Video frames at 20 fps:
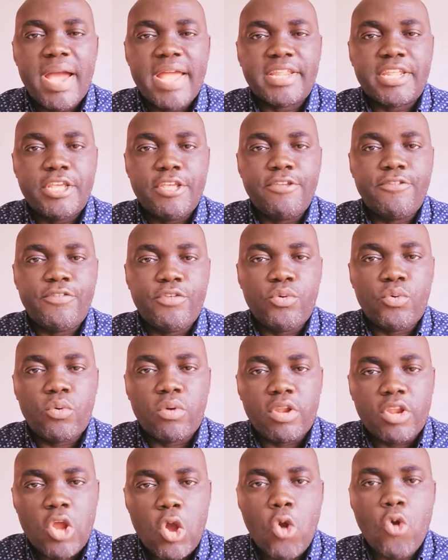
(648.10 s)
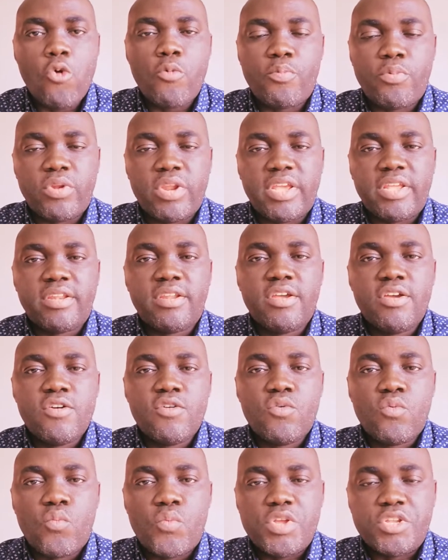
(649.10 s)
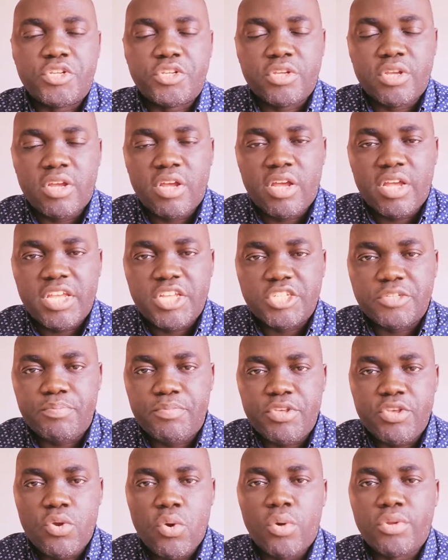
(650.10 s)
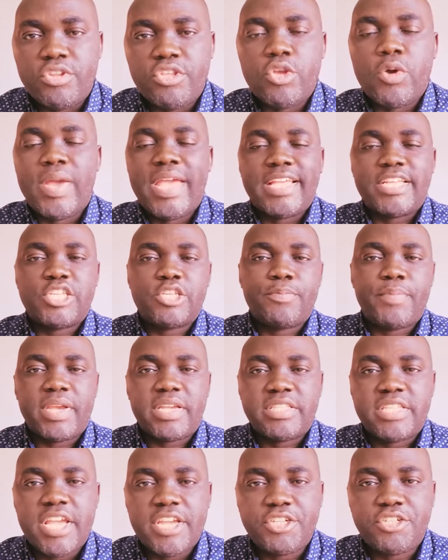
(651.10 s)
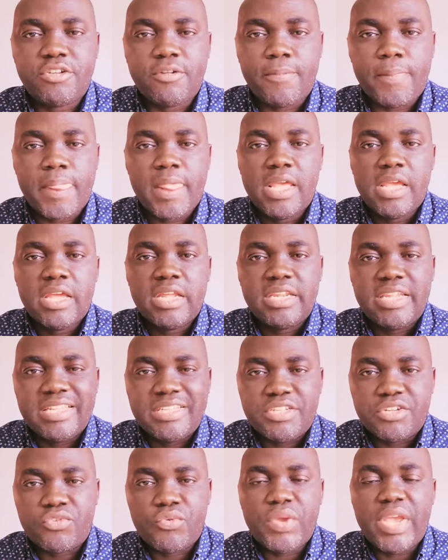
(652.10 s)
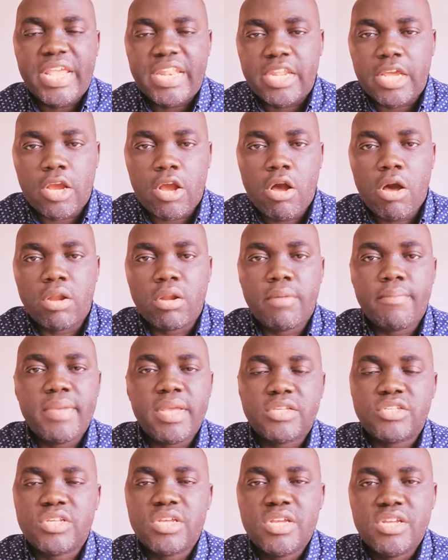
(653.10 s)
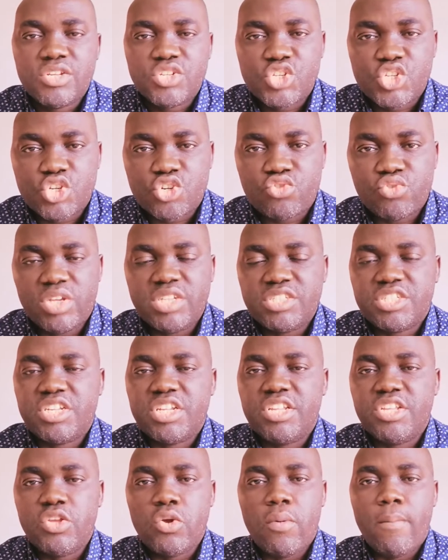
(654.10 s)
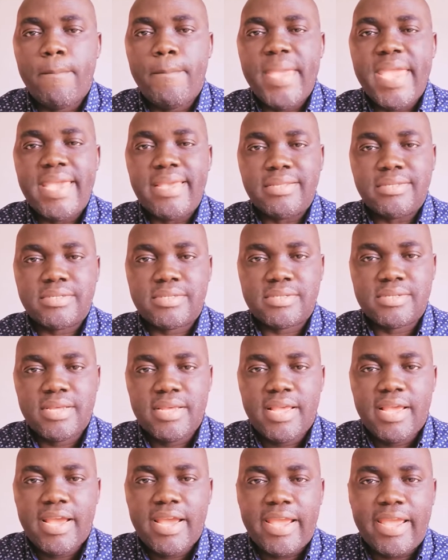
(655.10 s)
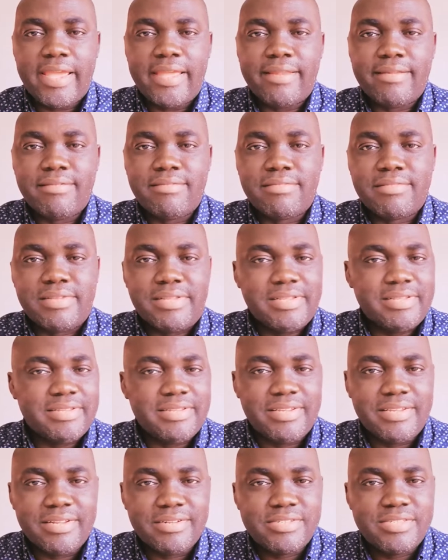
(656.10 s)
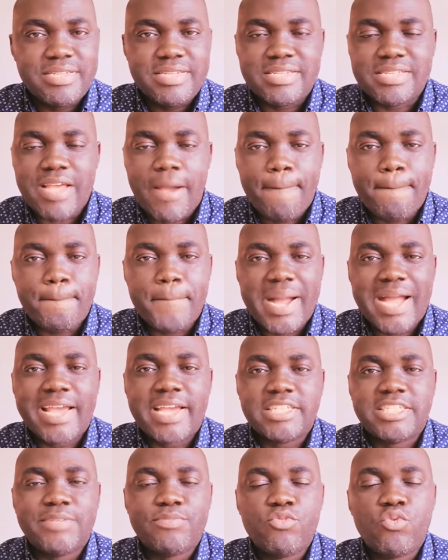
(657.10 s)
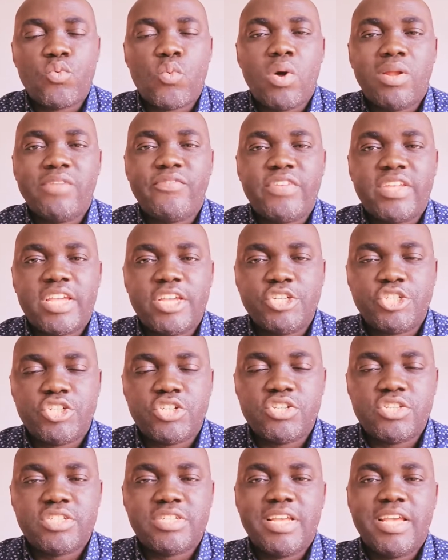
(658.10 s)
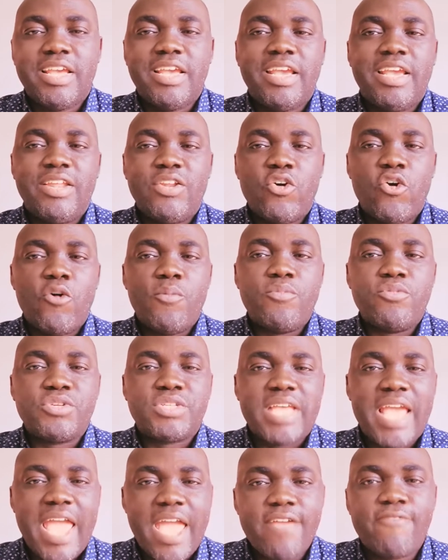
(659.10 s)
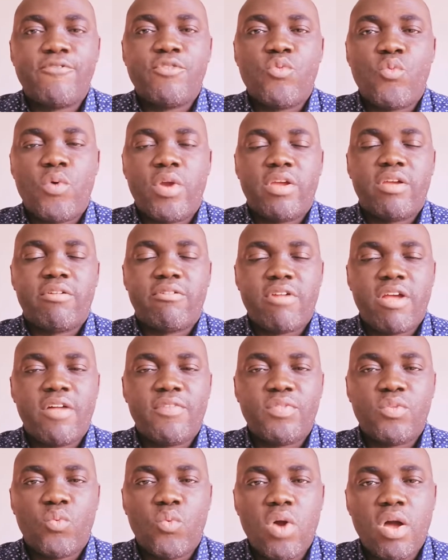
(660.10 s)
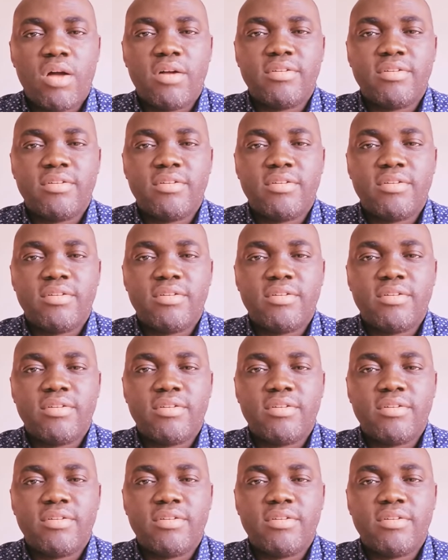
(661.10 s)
might give you an opening which is beyond your expectation. The degree in economics strengthens your base, and these are marketable qualifications in almost everywhere around the